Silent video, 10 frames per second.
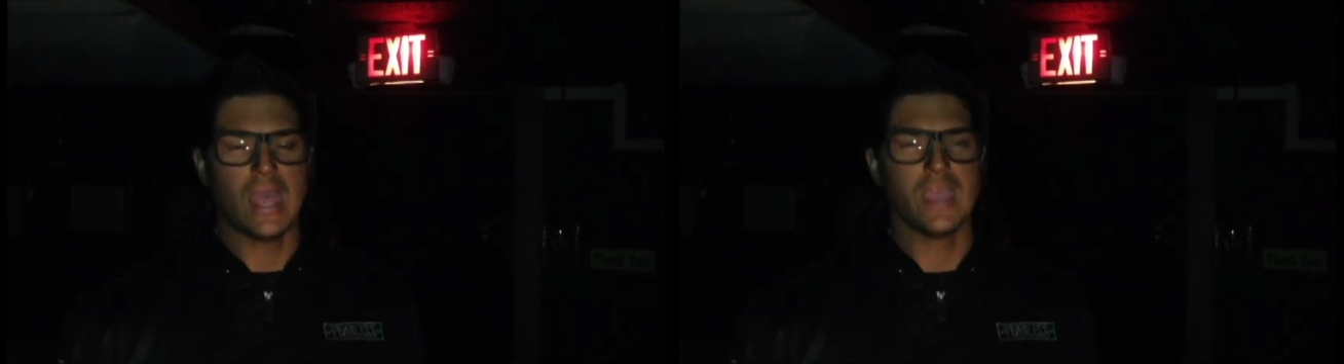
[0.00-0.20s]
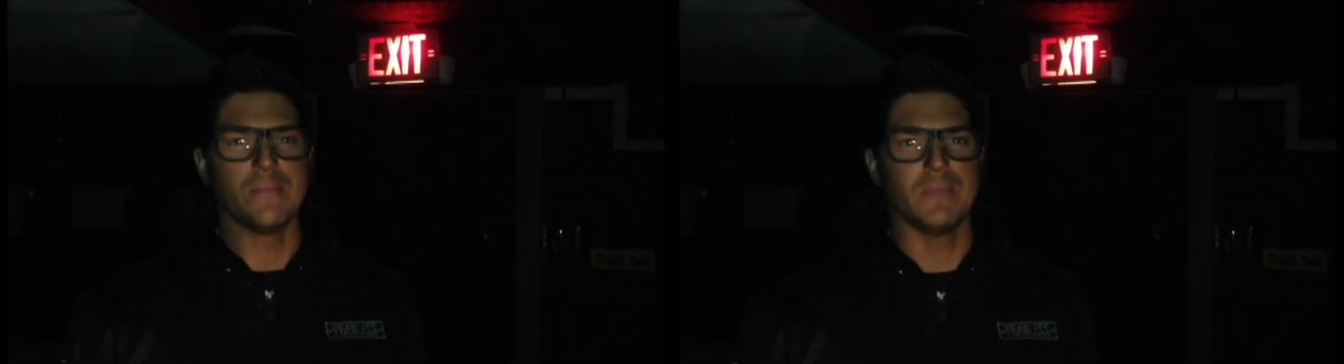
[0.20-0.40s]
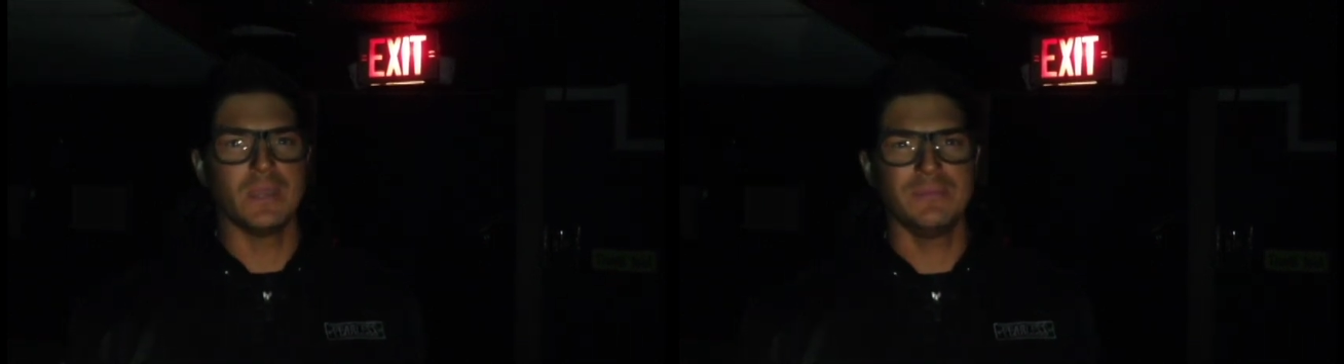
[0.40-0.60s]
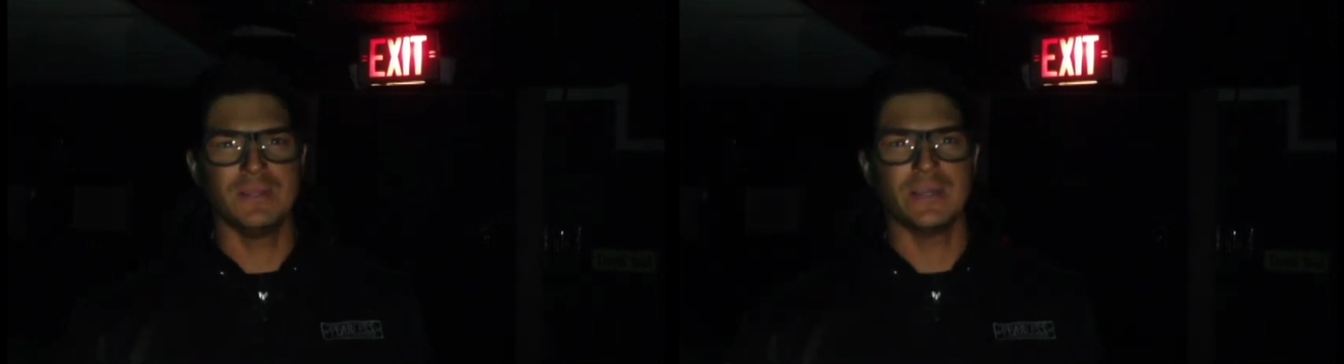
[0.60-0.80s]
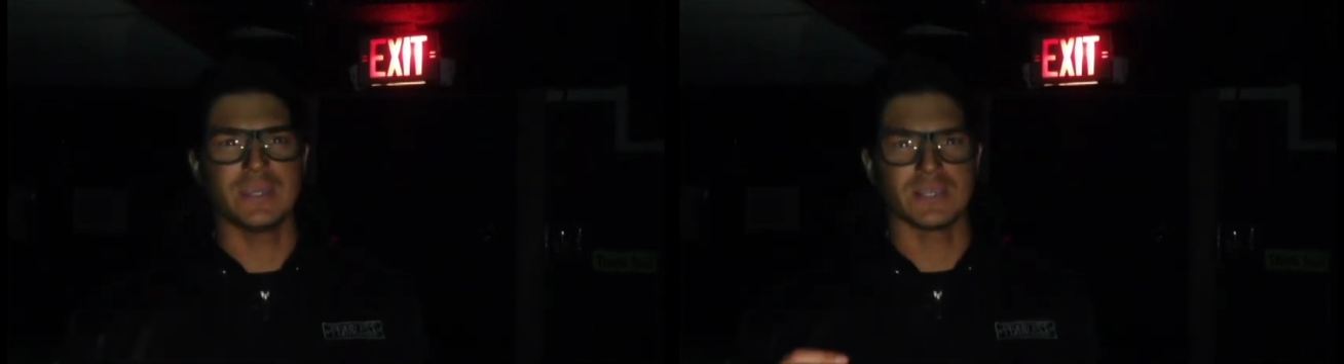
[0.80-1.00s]
It made me
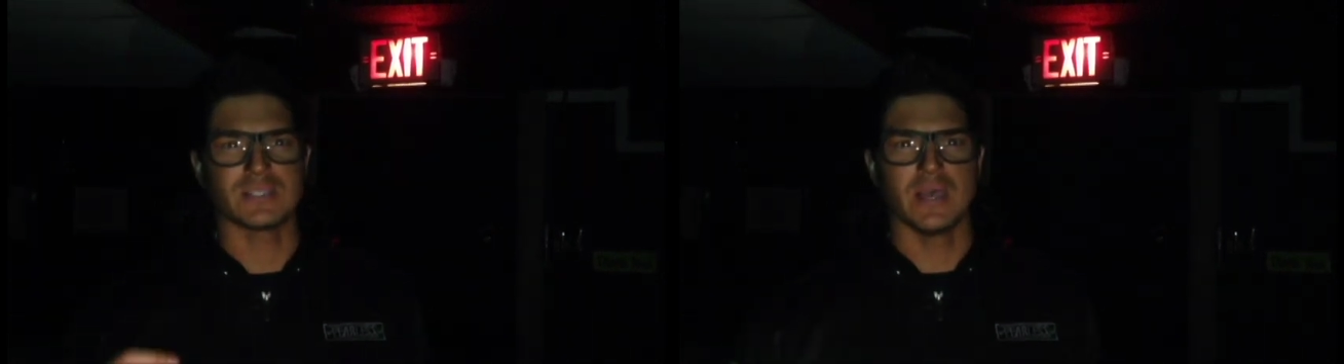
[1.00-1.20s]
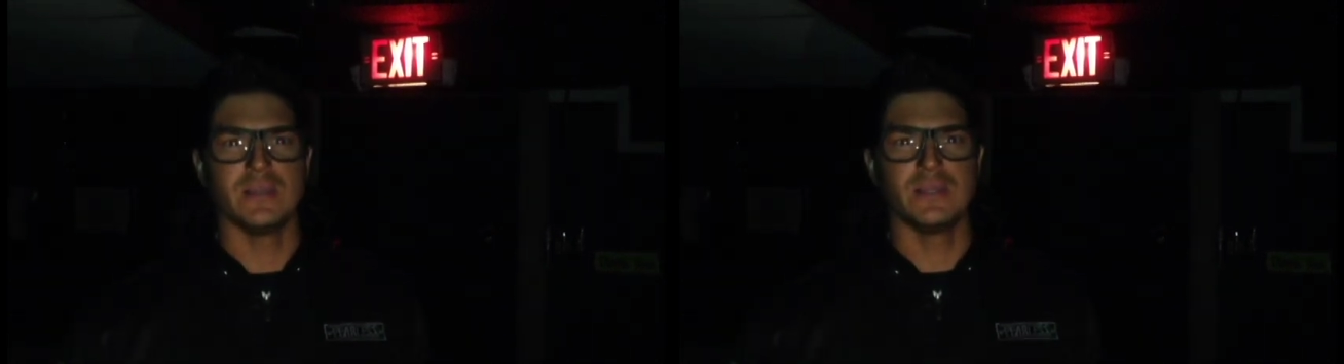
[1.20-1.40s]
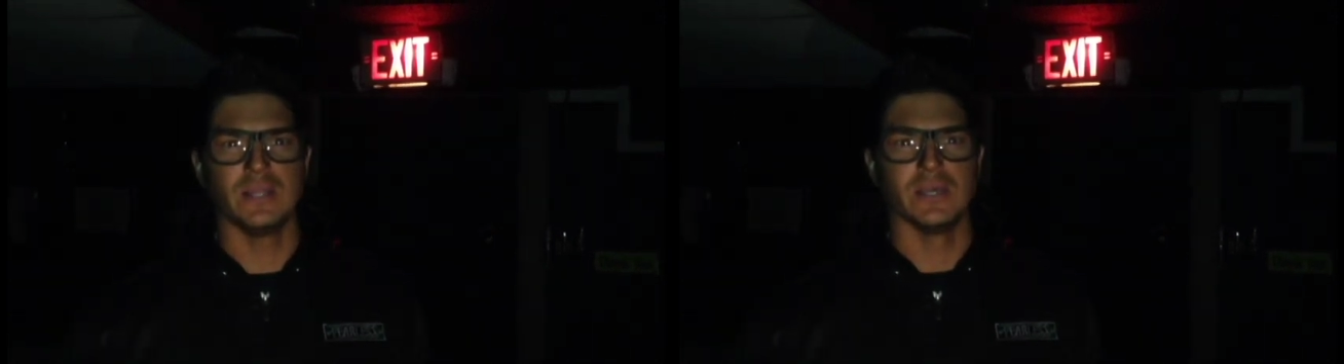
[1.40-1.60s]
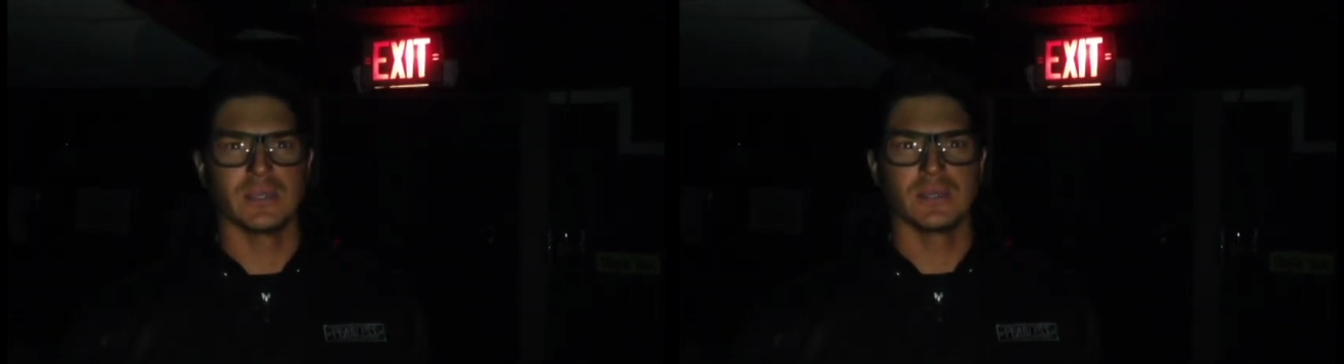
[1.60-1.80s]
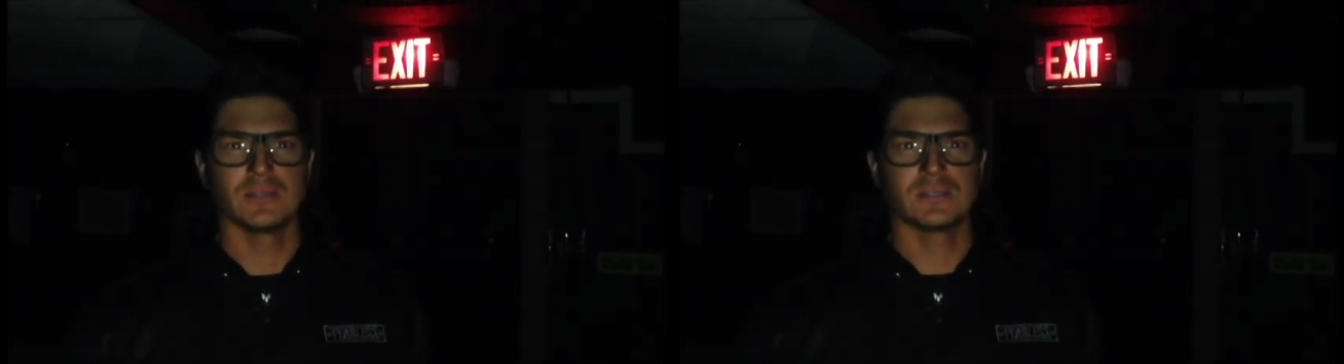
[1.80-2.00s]
like excited,
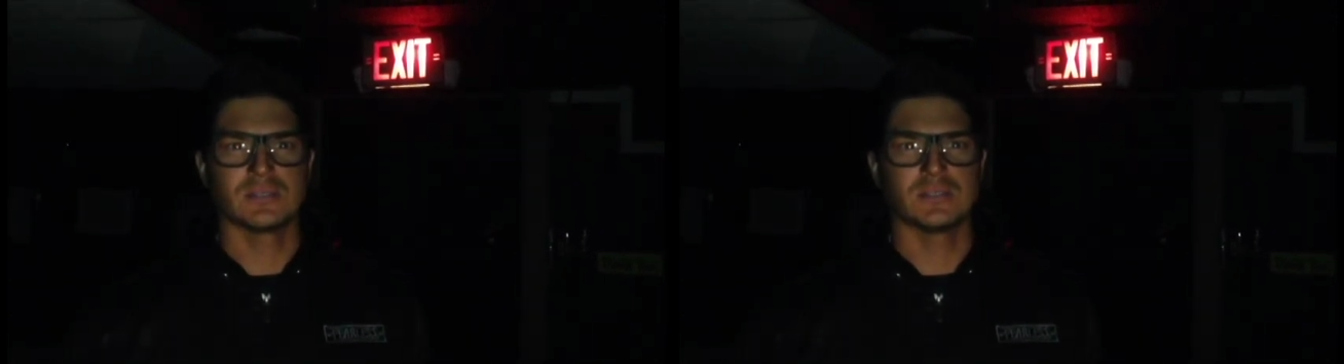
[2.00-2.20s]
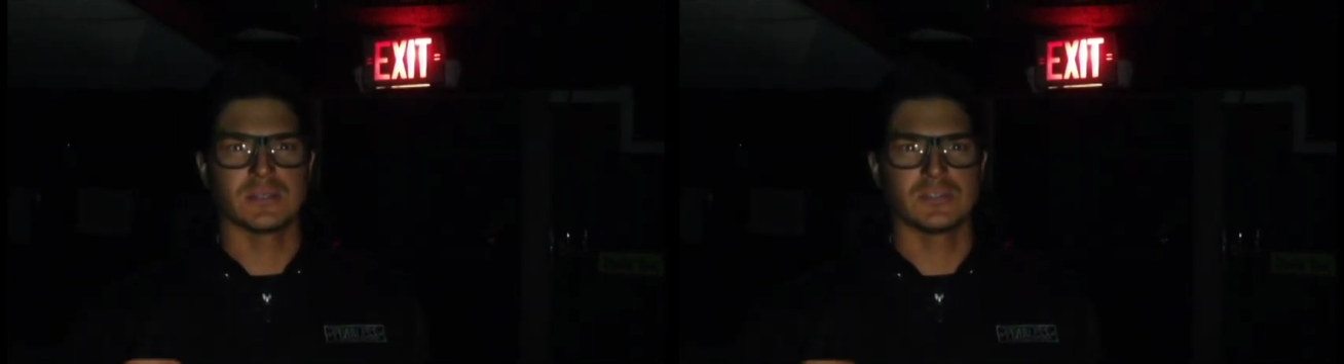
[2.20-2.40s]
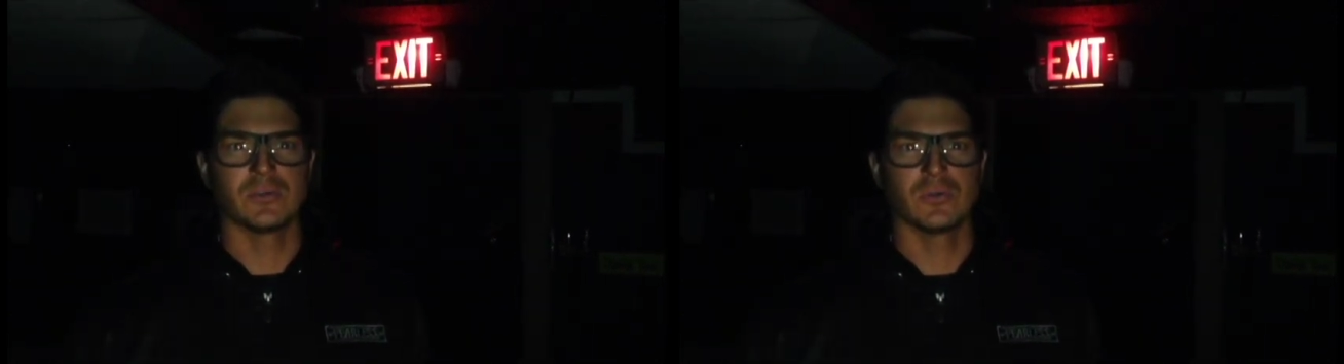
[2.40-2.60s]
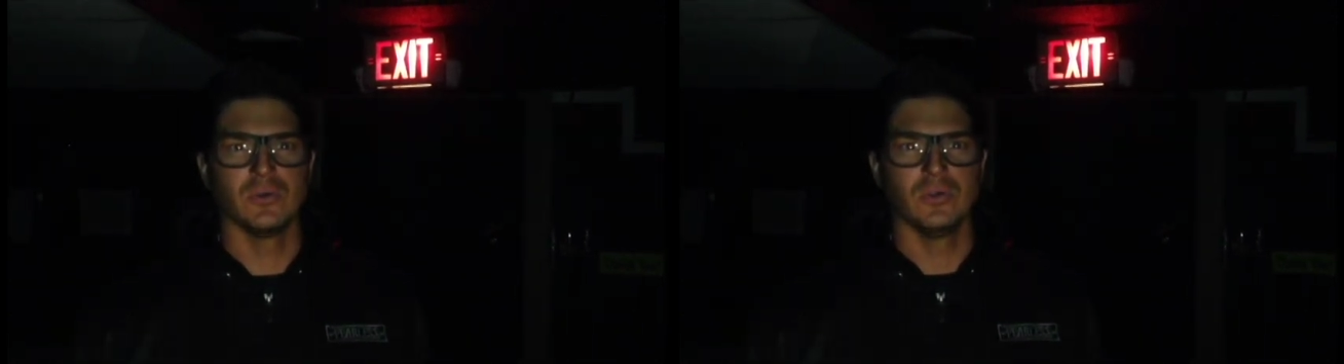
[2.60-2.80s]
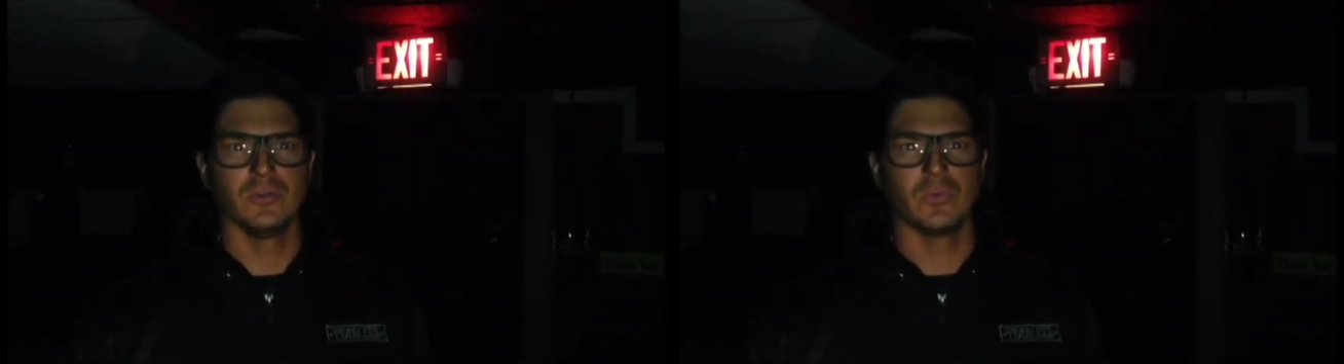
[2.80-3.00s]
like six year
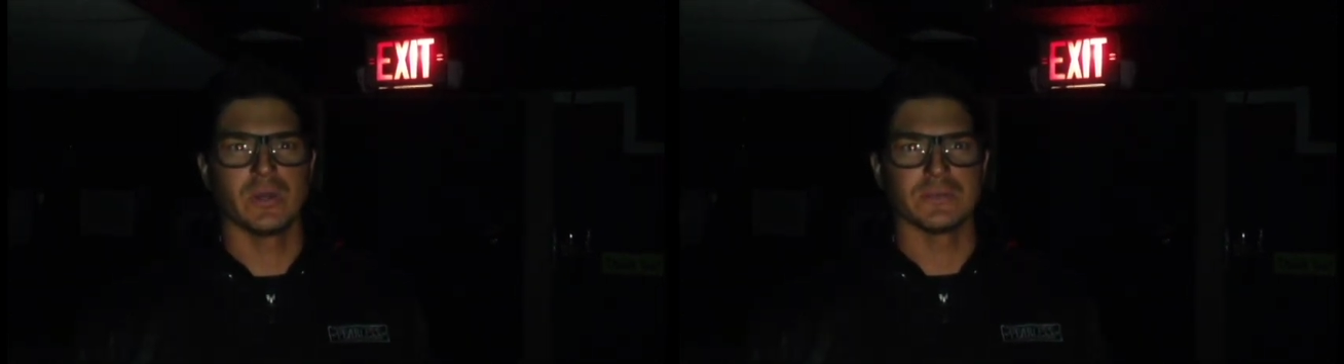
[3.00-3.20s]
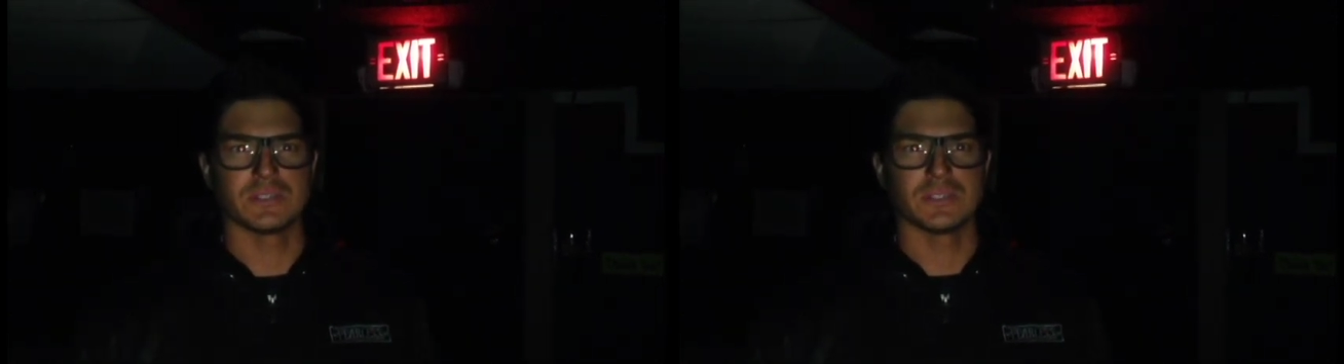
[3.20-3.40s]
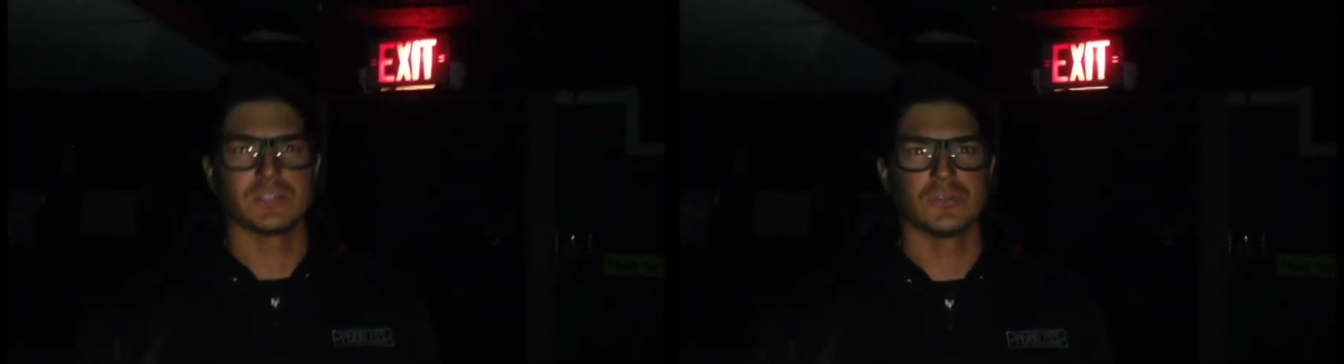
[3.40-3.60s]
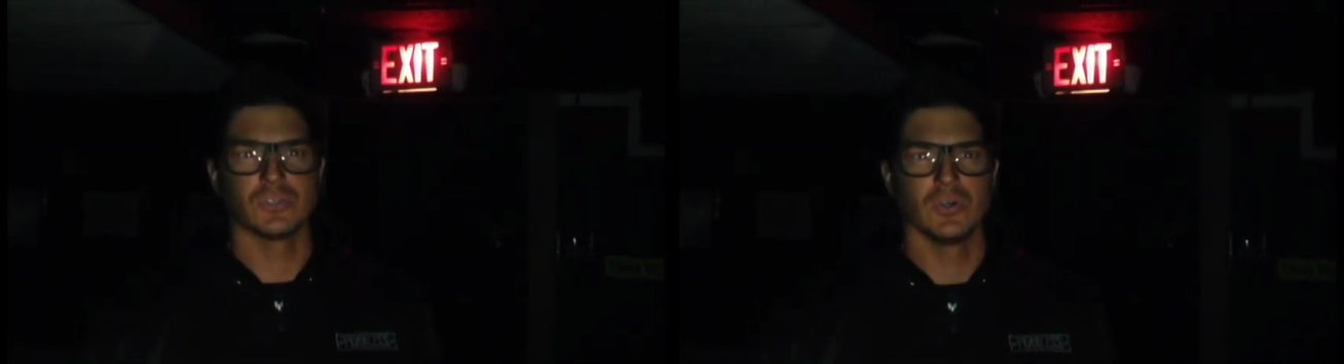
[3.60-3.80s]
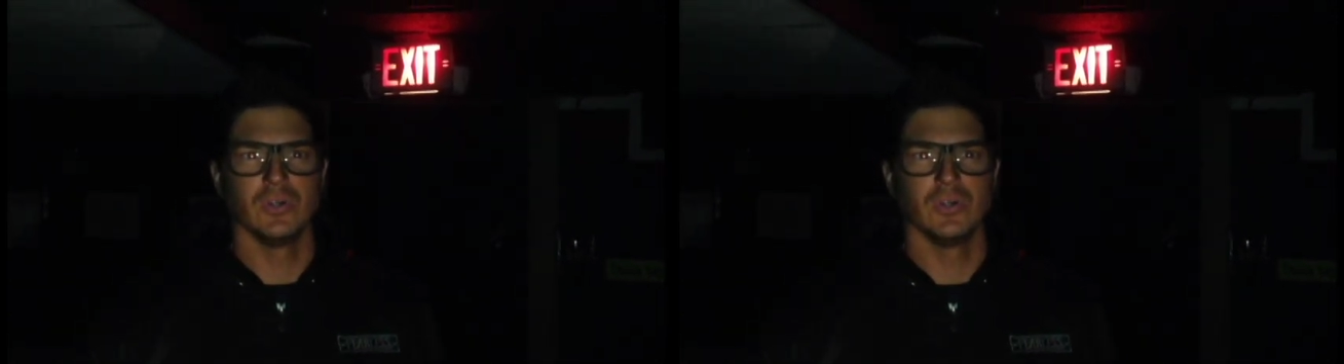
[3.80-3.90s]
old when I was six yeah,